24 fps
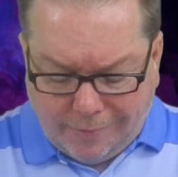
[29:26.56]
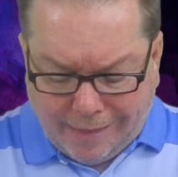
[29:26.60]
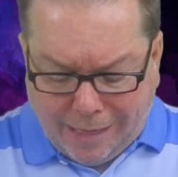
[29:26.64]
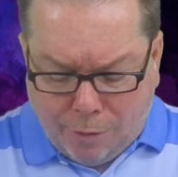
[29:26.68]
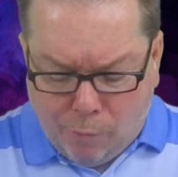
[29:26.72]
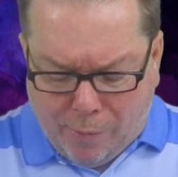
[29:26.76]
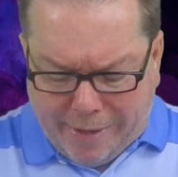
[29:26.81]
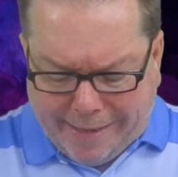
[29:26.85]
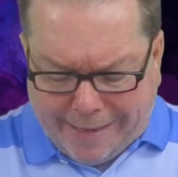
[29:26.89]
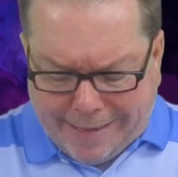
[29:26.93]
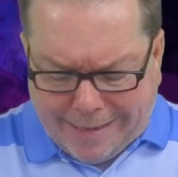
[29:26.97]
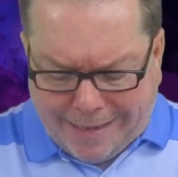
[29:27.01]

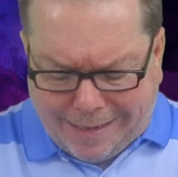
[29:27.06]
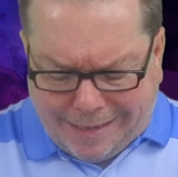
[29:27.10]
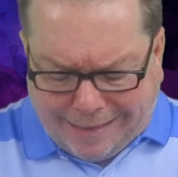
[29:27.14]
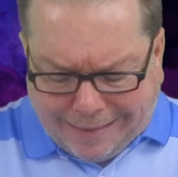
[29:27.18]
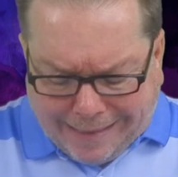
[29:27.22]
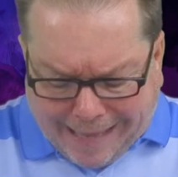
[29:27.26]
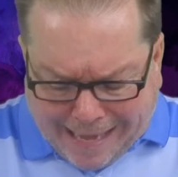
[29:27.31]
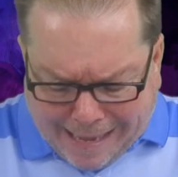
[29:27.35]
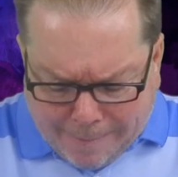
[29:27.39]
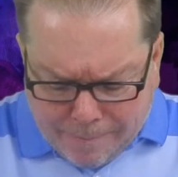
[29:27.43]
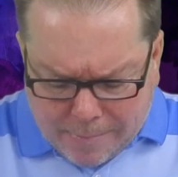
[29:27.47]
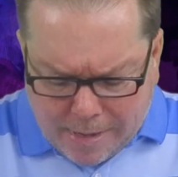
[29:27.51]
And we can
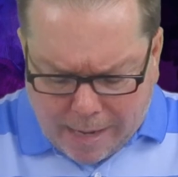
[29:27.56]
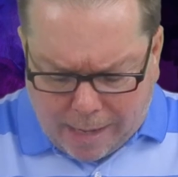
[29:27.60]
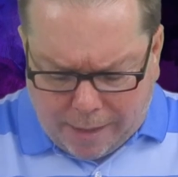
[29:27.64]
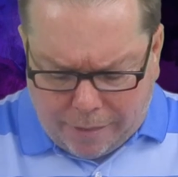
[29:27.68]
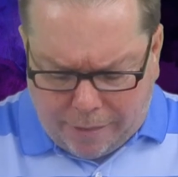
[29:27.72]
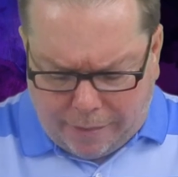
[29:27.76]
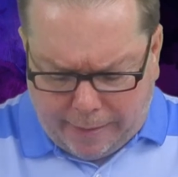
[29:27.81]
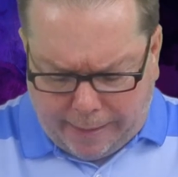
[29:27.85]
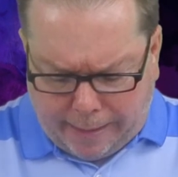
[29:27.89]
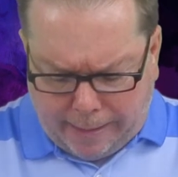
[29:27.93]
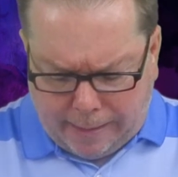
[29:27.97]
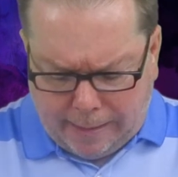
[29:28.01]
claim
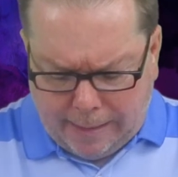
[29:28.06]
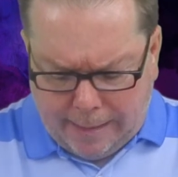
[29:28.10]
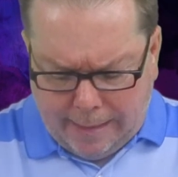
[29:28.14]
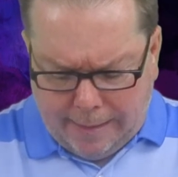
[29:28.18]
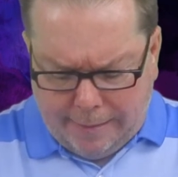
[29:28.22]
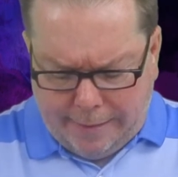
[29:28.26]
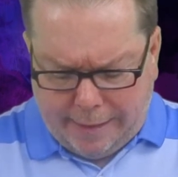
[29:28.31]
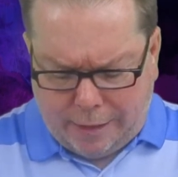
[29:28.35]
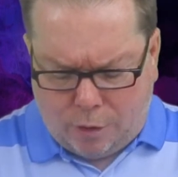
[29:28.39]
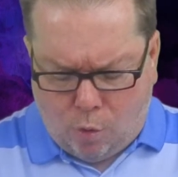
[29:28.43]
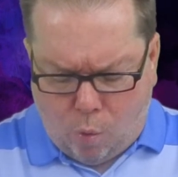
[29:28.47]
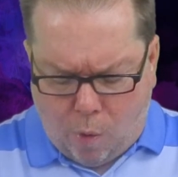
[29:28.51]
nothing
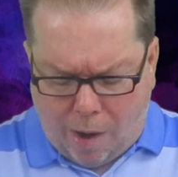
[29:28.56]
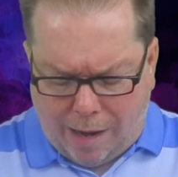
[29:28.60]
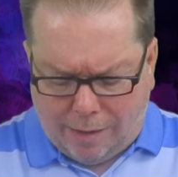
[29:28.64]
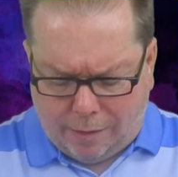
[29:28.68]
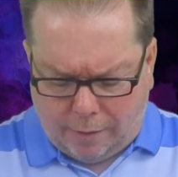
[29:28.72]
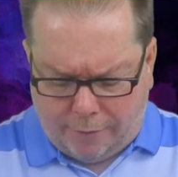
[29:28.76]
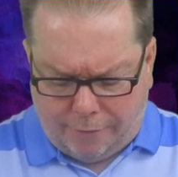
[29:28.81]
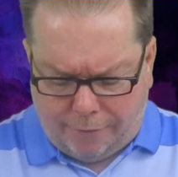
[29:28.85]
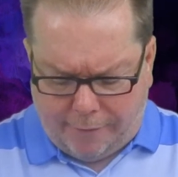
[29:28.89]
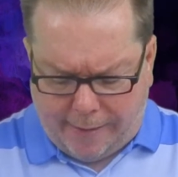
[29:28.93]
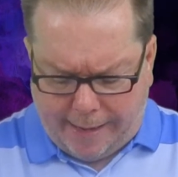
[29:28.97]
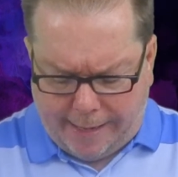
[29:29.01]
that
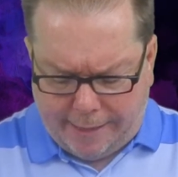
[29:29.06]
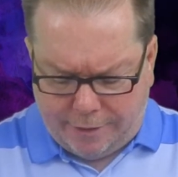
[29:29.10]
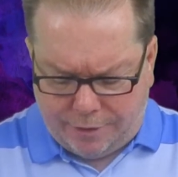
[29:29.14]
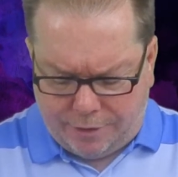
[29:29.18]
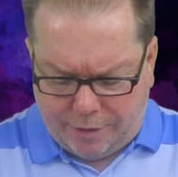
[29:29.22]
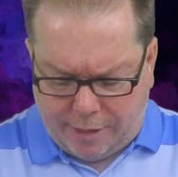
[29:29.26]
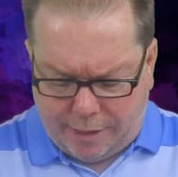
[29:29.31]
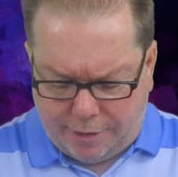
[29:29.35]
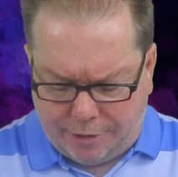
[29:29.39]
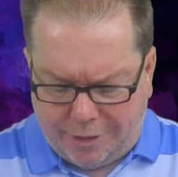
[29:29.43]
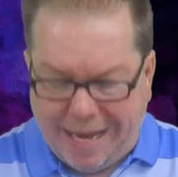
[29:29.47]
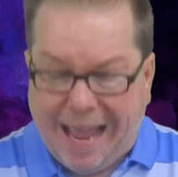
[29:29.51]
qualifies
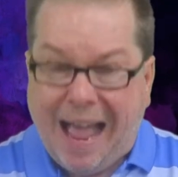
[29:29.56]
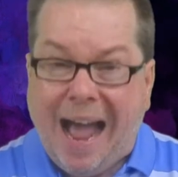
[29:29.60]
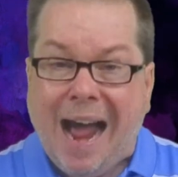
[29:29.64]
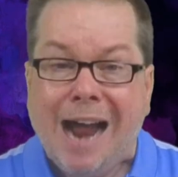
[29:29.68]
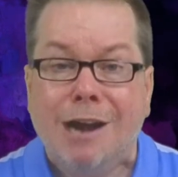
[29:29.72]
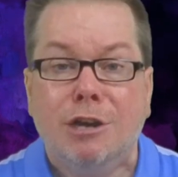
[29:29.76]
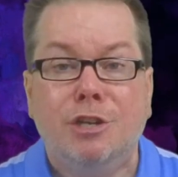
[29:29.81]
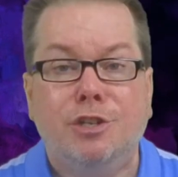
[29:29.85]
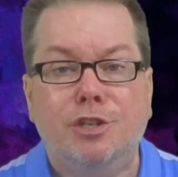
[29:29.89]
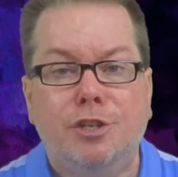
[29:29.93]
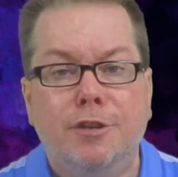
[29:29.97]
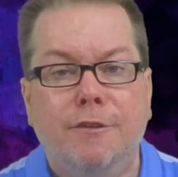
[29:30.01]
us.
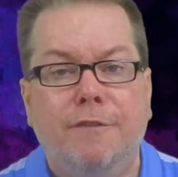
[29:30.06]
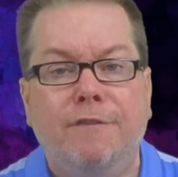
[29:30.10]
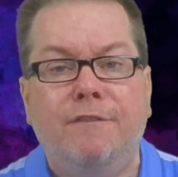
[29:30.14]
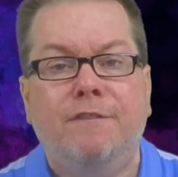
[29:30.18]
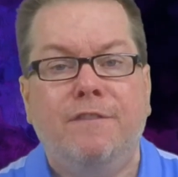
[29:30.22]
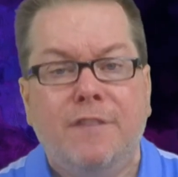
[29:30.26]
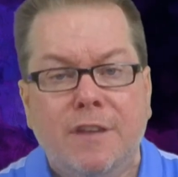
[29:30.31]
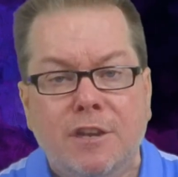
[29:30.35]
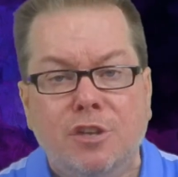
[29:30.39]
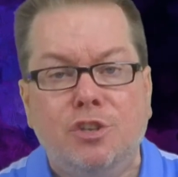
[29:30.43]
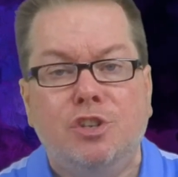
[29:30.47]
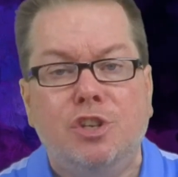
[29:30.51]
Our
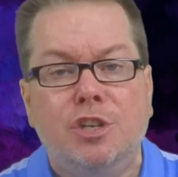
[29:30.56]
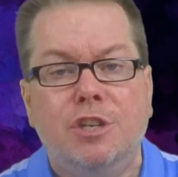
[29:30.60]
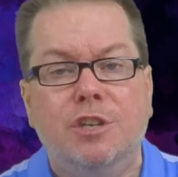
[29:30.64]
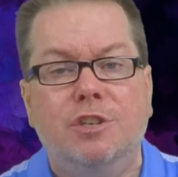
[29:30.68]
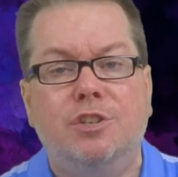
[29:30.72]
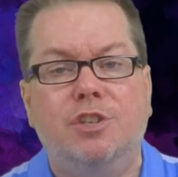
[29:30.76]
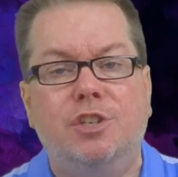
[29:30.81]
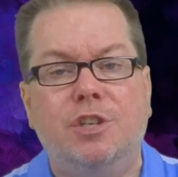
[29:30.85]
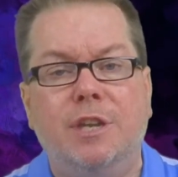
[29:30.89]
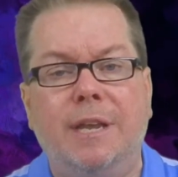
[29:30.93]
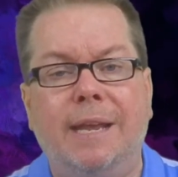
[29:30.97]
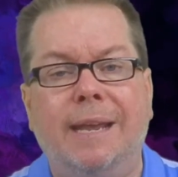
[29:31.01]

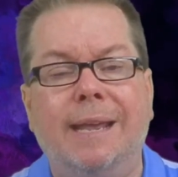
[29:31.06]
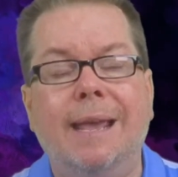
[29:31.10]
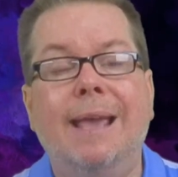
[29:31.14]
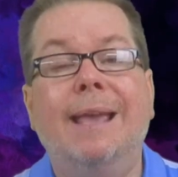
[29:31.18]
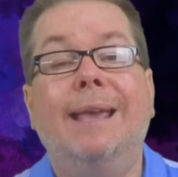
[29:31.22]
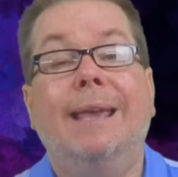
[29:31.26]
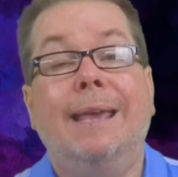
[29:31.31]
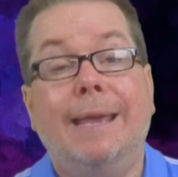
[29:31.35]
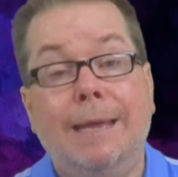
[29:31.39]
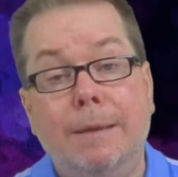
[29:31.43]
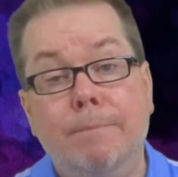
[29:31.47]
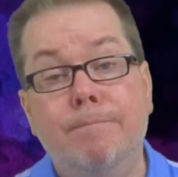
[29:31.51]
sufficiency
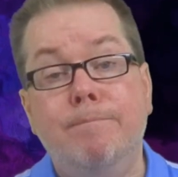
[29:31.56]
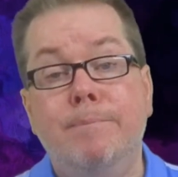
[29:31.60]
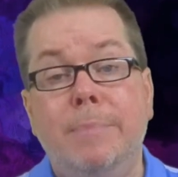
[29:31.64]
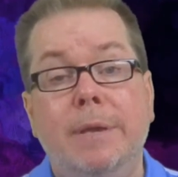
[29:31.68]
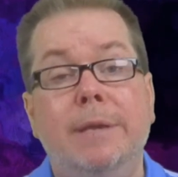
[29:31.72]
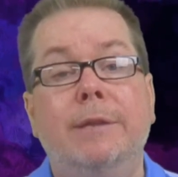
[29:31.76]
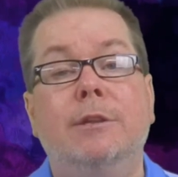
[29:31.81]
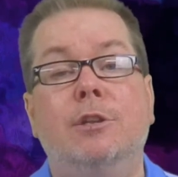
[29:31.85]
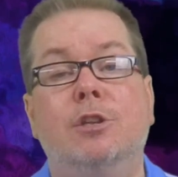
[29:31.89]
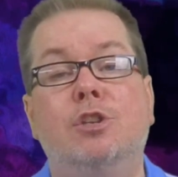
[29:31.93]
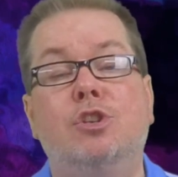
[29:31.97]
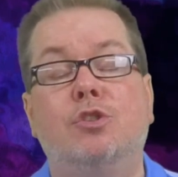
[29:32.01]
in
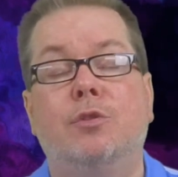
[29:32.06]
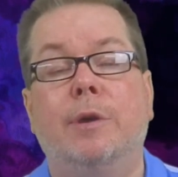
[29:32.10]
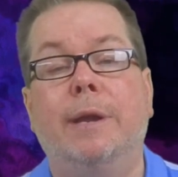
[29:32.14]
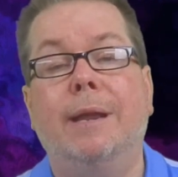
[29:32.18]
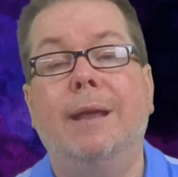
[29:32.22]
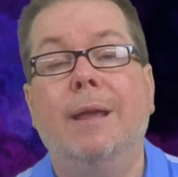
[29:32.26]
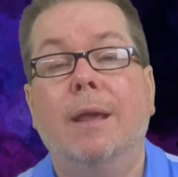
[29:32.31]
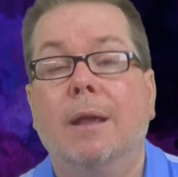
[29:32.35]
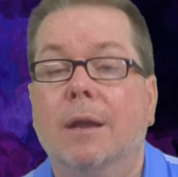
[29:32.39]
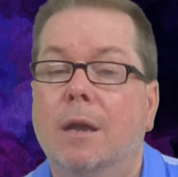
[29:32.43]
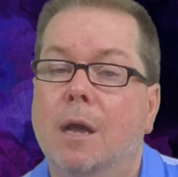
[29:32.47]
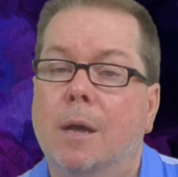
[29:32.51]
ministry
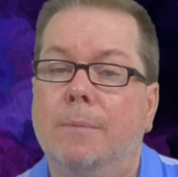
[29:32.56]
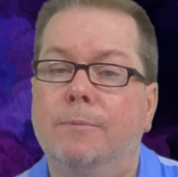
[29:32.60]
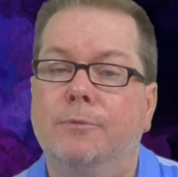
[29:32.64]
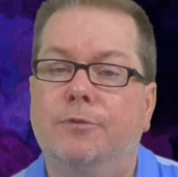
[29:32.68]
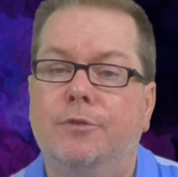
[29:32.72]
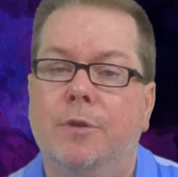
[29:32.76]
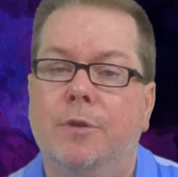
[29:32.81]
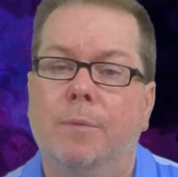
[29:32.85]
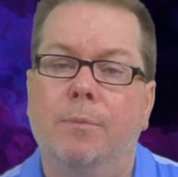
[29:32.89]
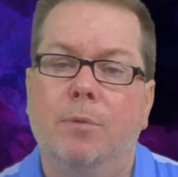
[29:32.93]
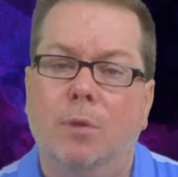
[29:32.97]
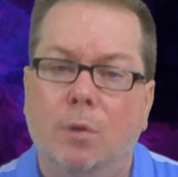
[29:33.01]
comes
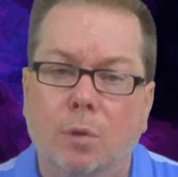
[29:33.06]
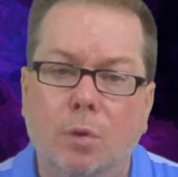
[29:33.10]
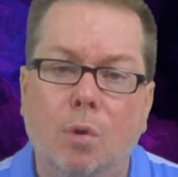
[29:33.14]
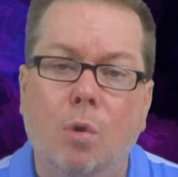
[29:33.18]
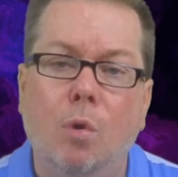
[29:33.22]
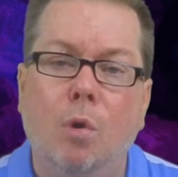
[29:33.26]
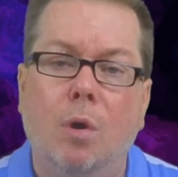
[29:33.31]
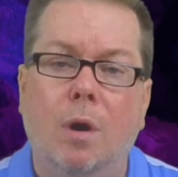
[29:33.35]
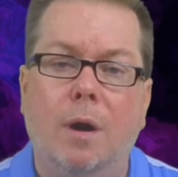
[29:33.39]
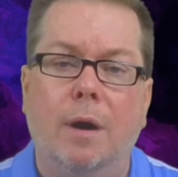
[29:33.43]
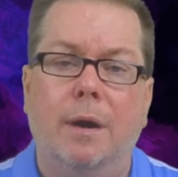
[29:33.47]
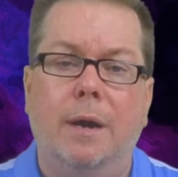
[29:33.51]
from the
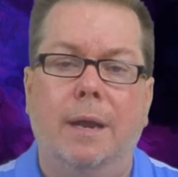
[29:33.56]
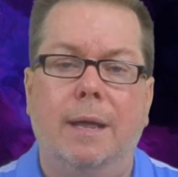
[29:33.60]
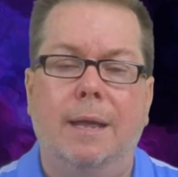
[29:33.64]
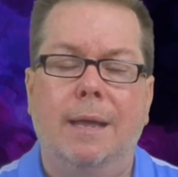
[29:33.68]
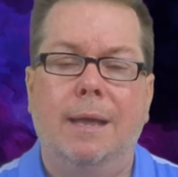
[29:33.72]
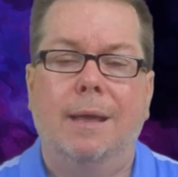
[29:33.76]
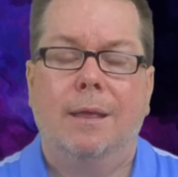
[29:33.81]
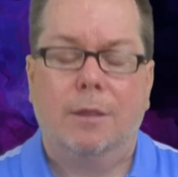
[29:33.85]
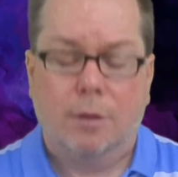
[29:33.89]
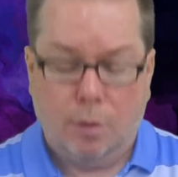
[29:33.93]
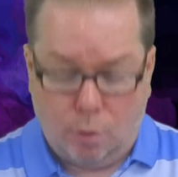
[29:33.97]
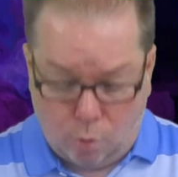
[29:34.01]
Lord,
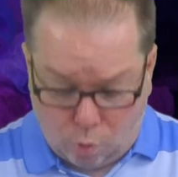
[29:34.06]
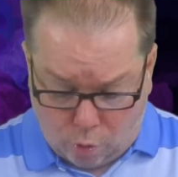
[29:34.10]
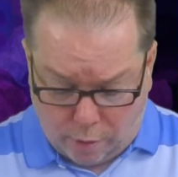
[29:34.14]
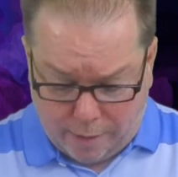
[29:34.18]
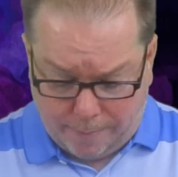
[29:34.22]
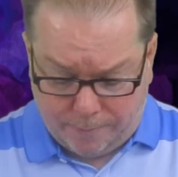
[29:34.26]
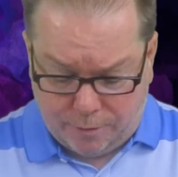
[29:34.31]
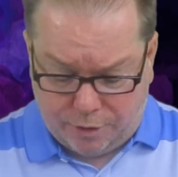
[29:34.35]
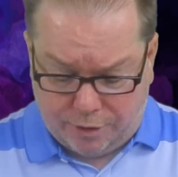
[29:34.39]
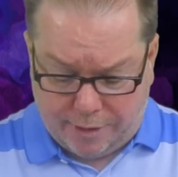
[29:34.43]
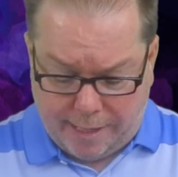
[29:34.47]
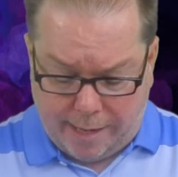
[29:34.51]
the Lord
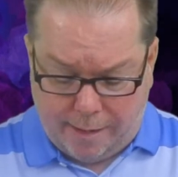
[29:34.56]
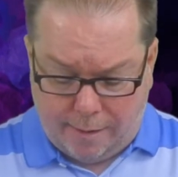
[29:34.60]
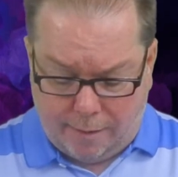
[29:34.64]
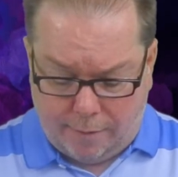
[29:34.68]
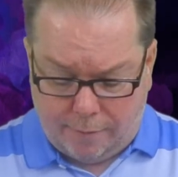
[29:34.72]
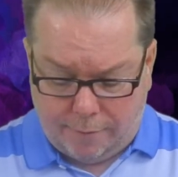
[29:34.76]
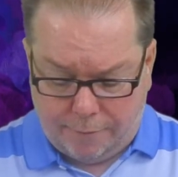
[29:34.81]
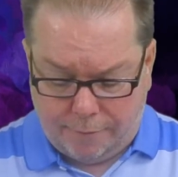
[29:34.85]
Himself.